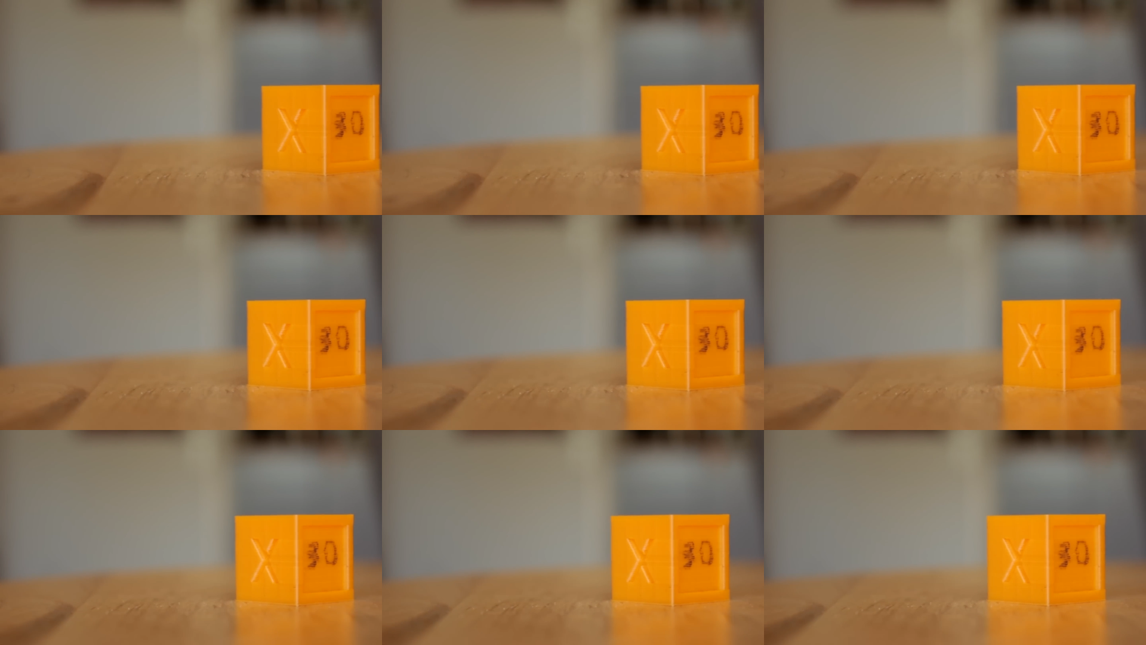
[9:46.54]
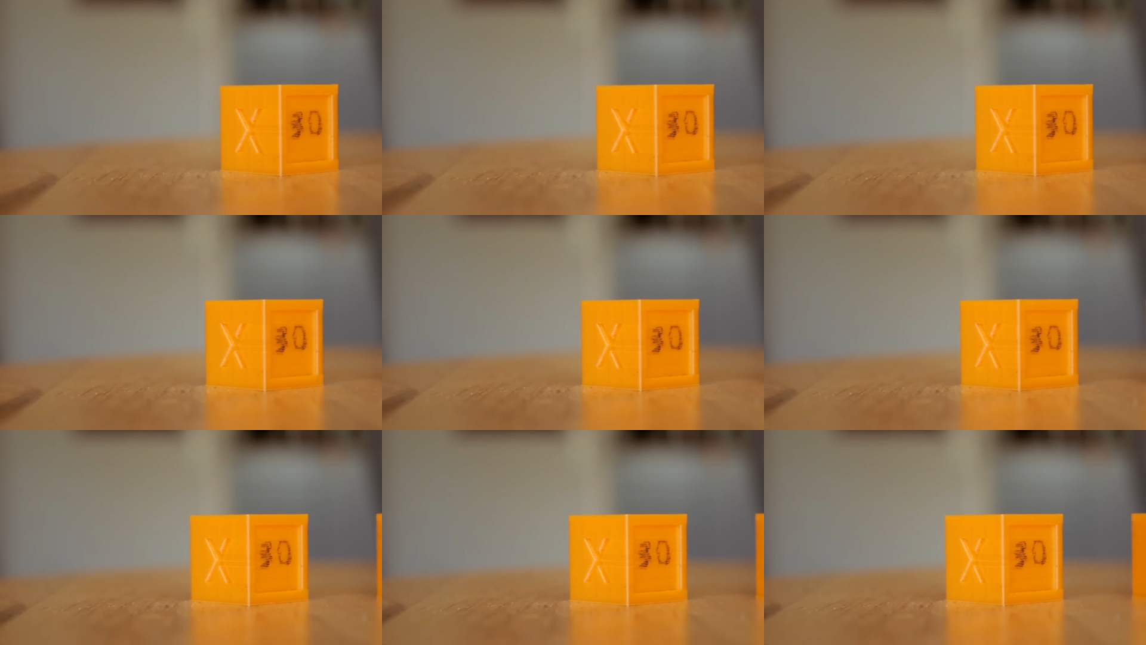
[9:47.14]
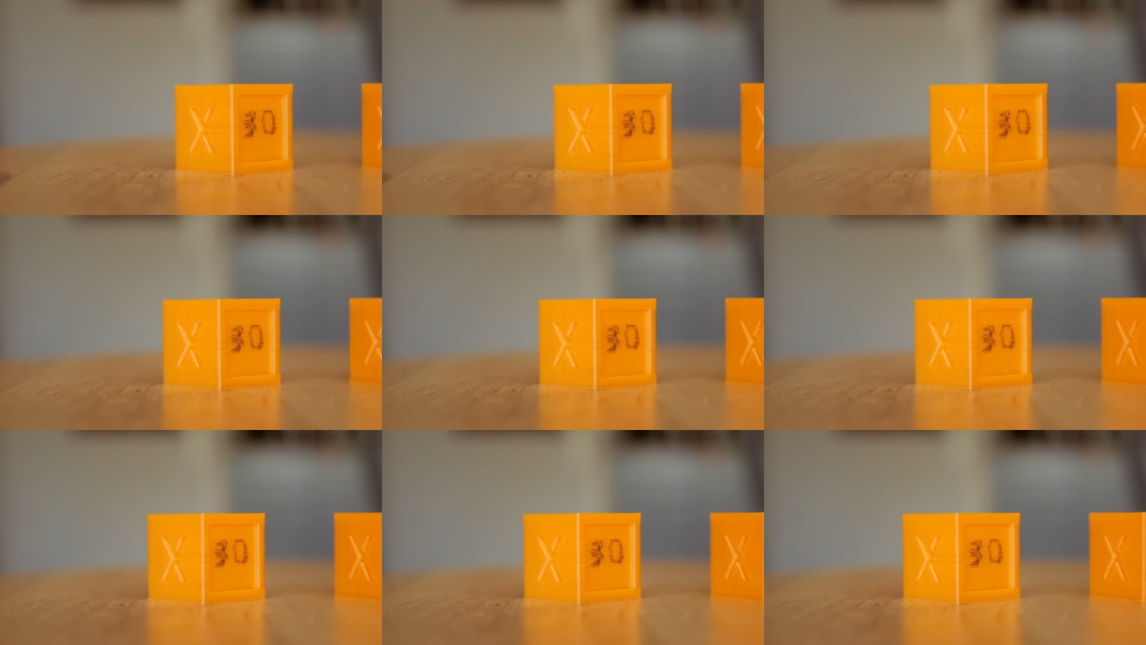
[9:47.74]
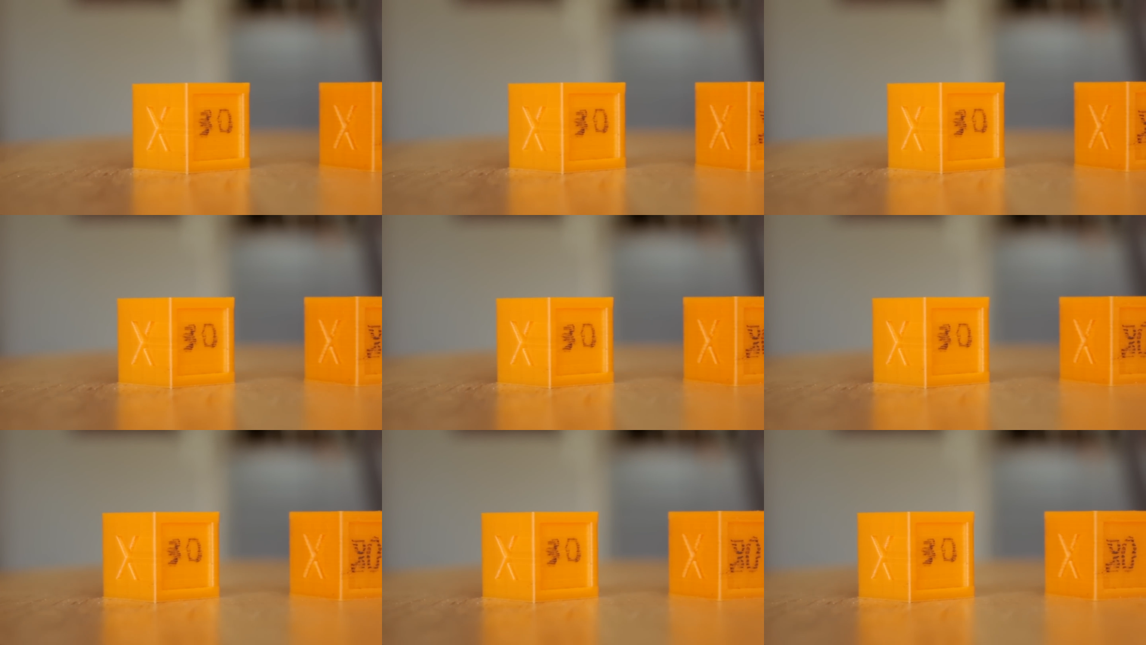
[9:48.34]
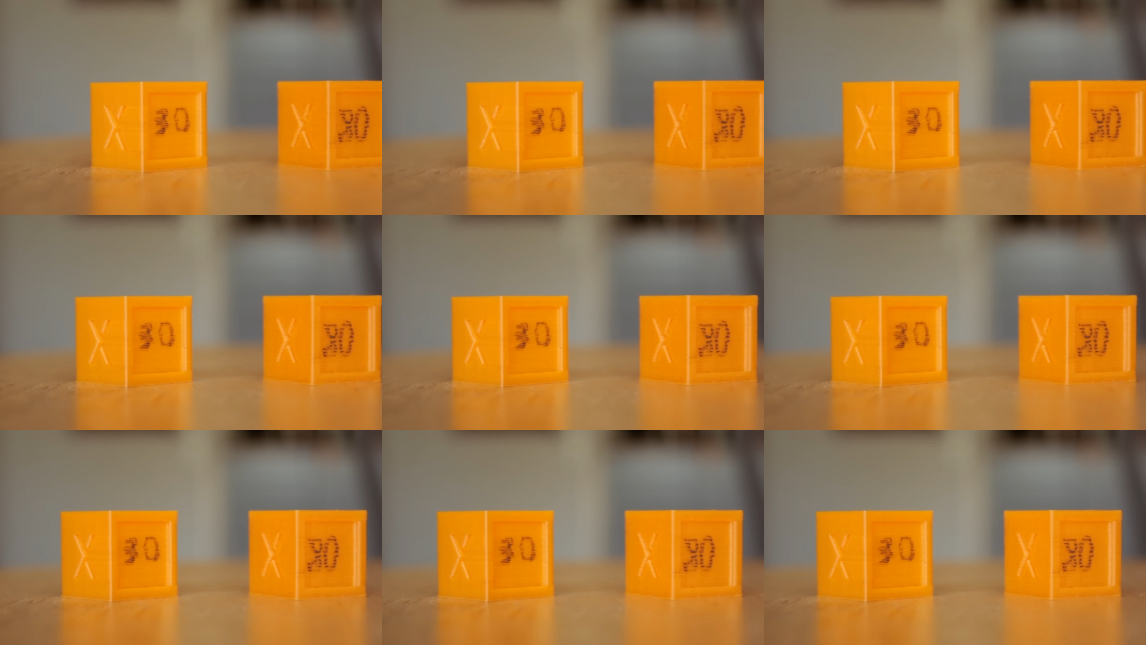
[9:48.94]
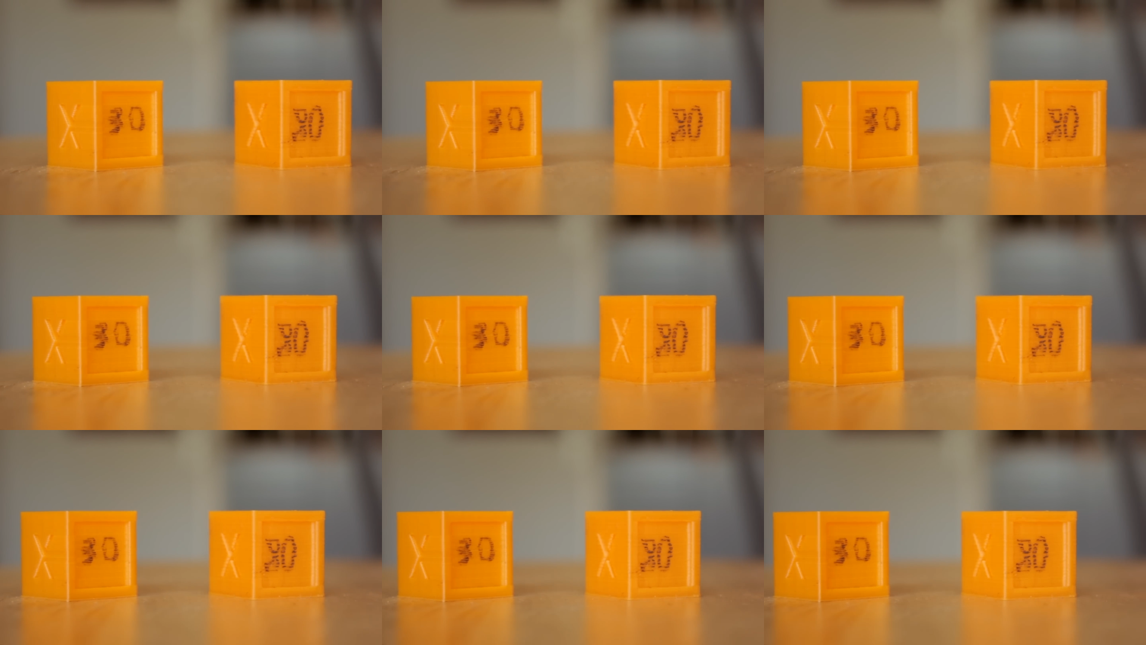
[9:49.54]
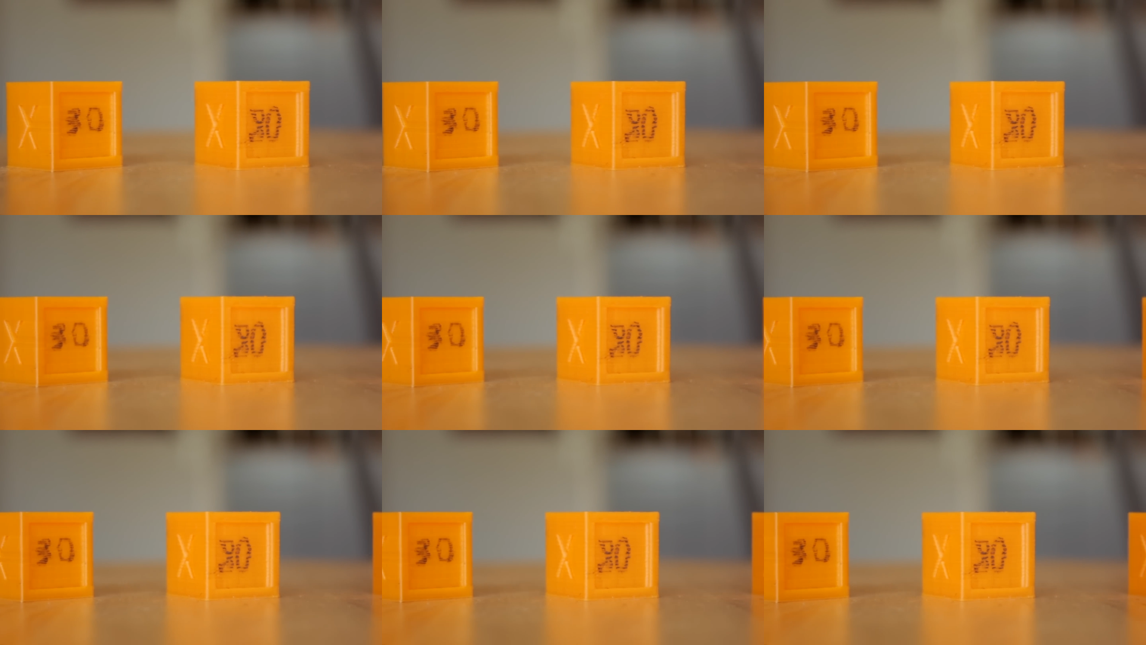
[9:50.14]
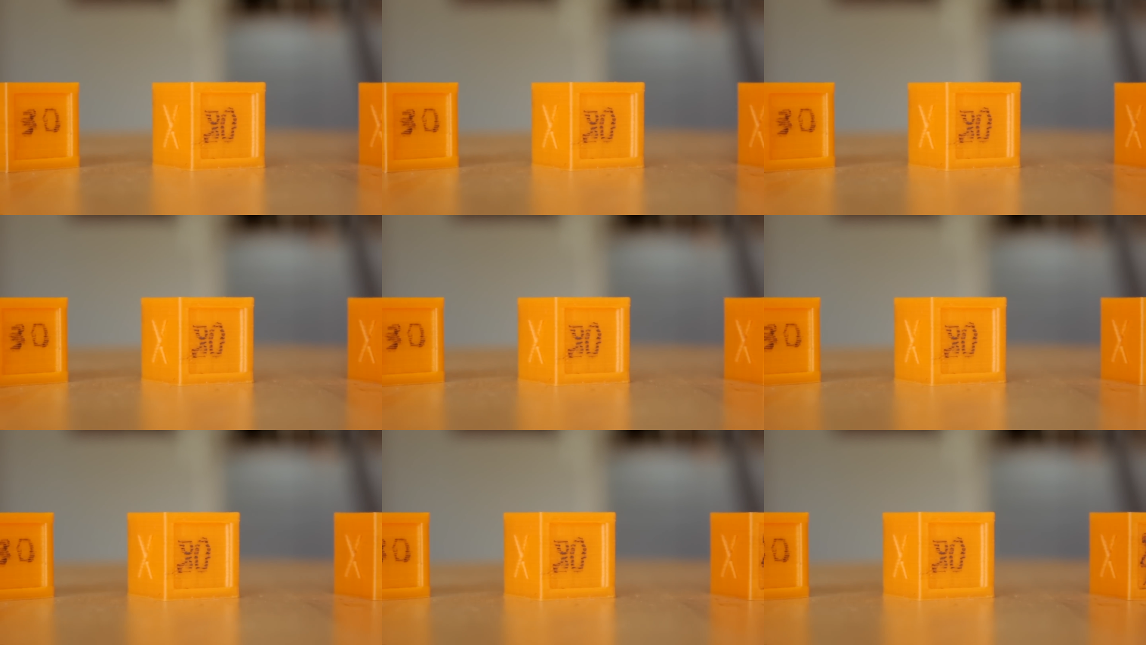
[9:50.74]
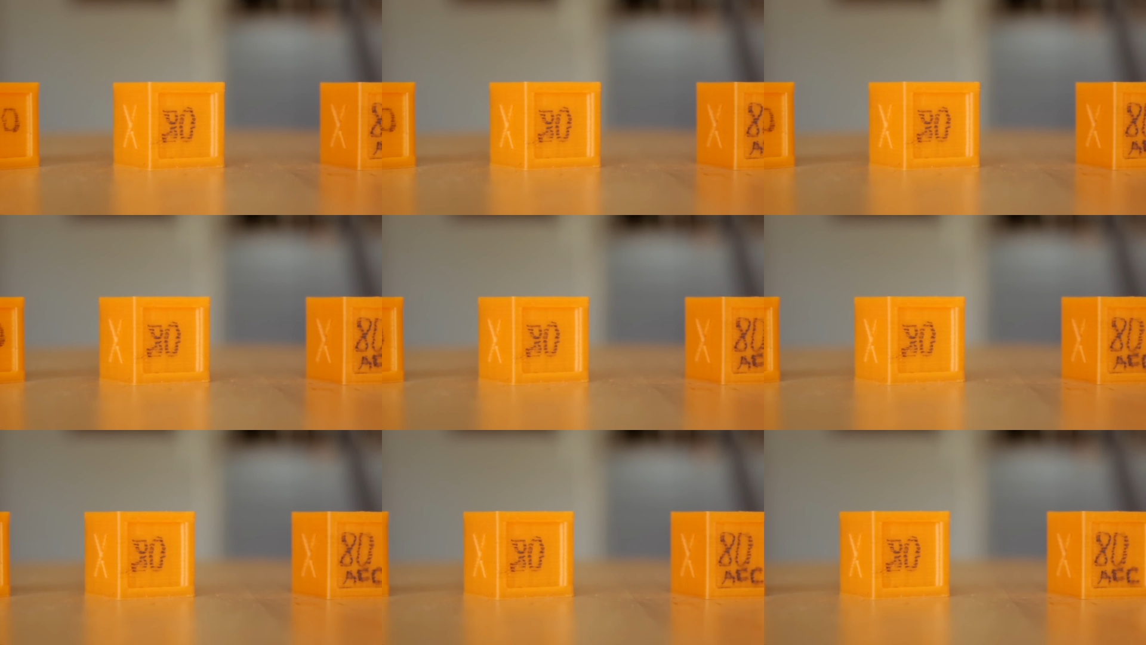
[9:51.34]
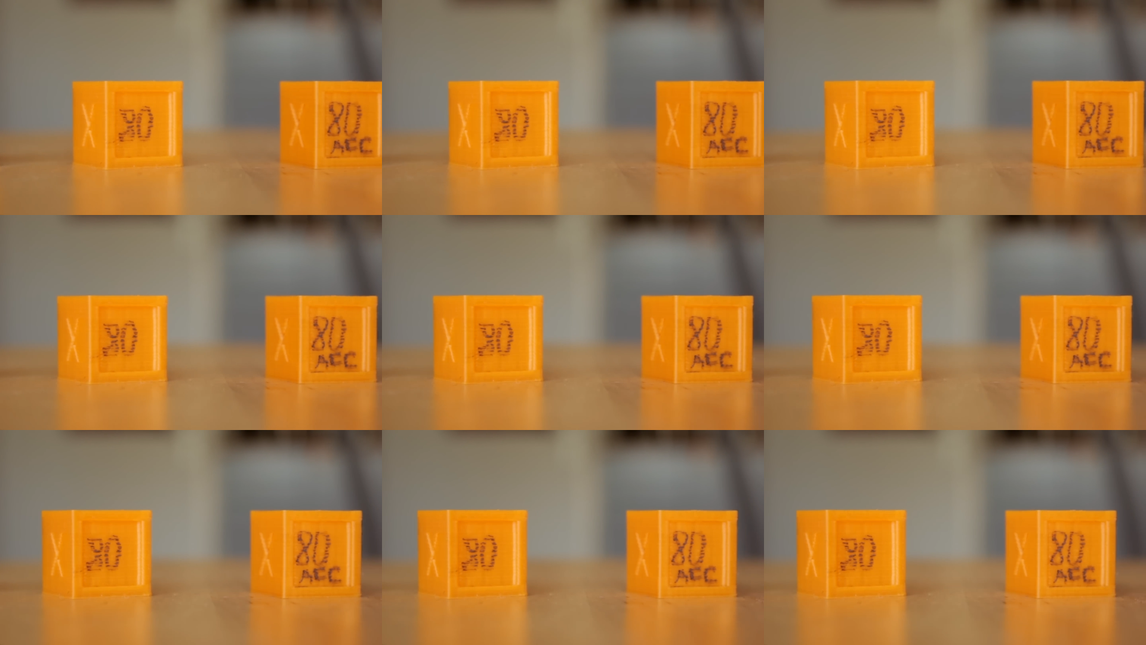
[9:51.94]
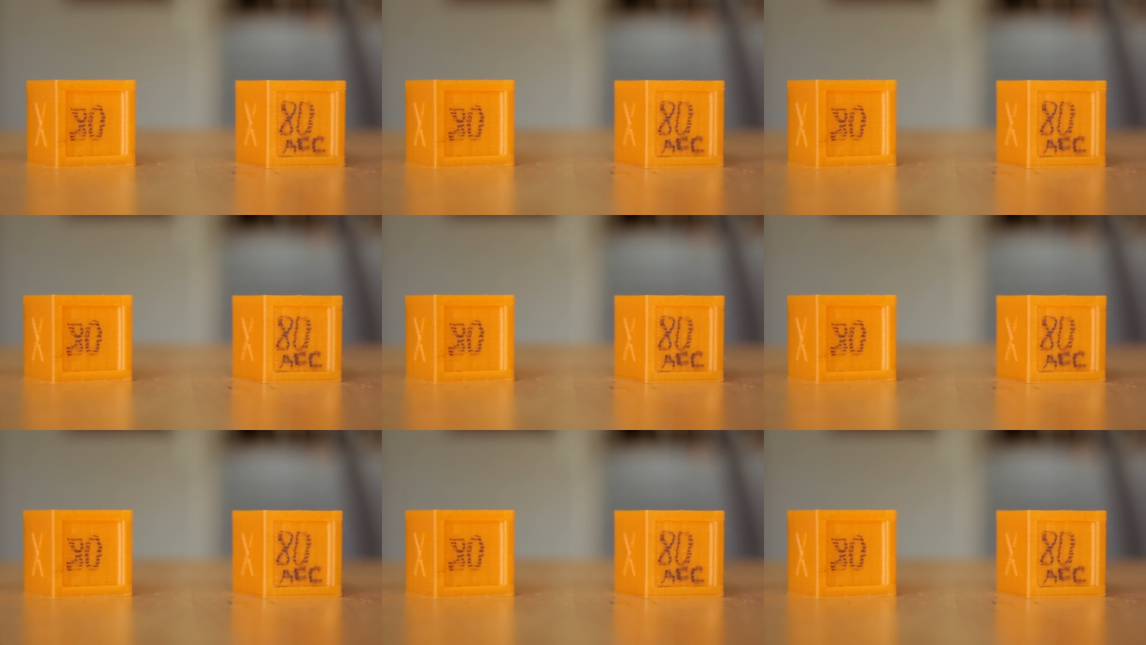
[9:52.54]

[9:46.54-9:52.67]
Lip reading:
Nobody's mouth can be seen.